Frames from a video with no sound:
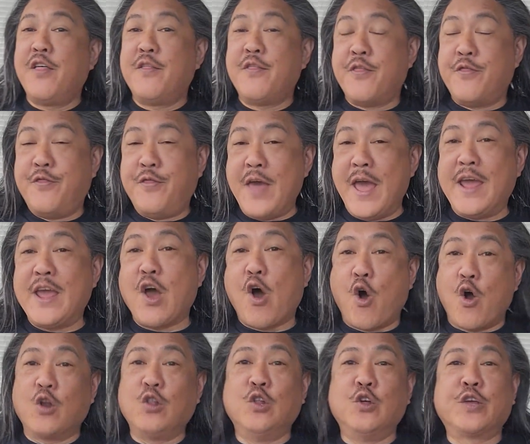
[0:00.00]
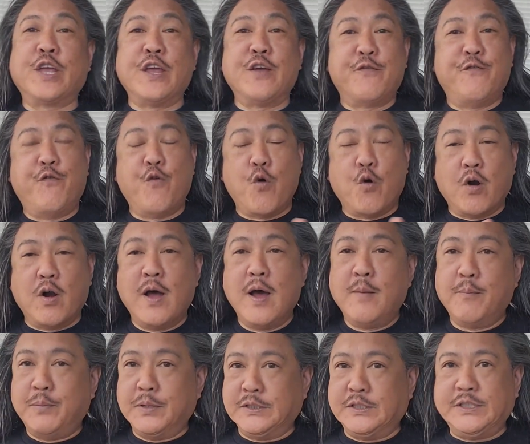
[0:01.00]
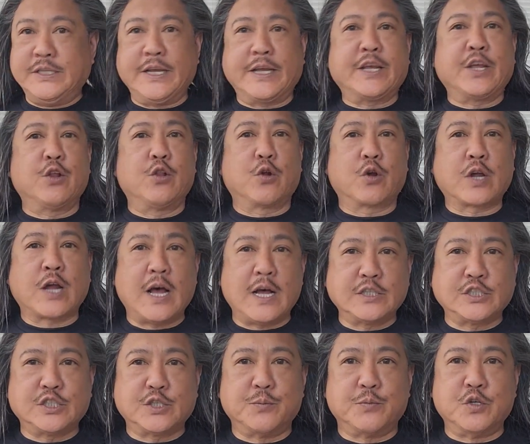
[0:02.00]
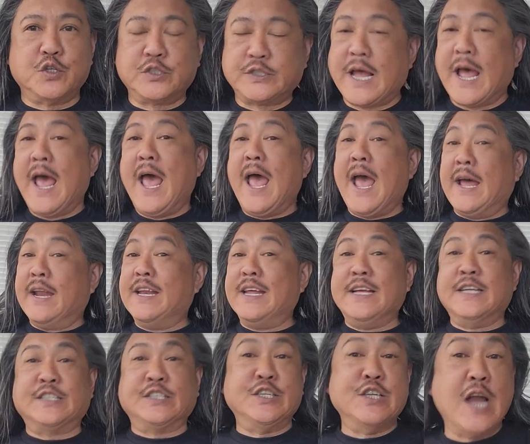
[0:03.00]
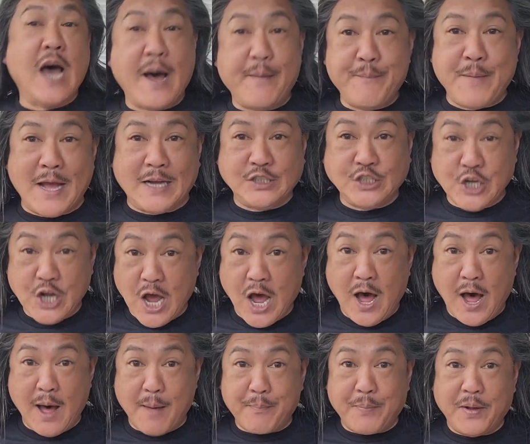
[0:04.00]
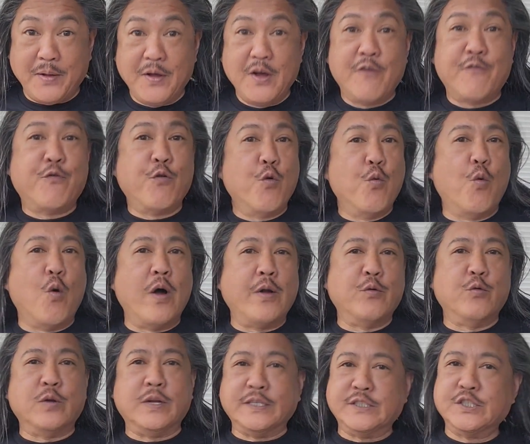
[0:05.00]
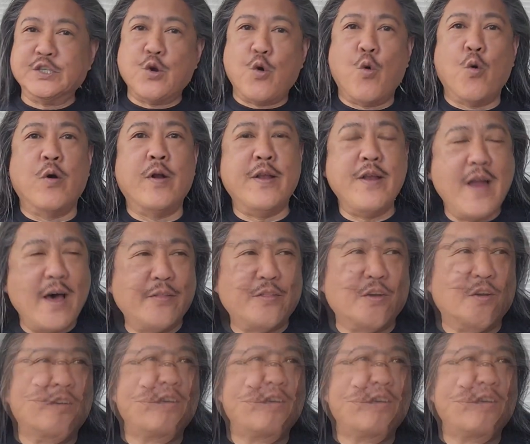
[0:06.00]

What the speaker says: They are looking for particular customers, and it's not matching up for one reason or another.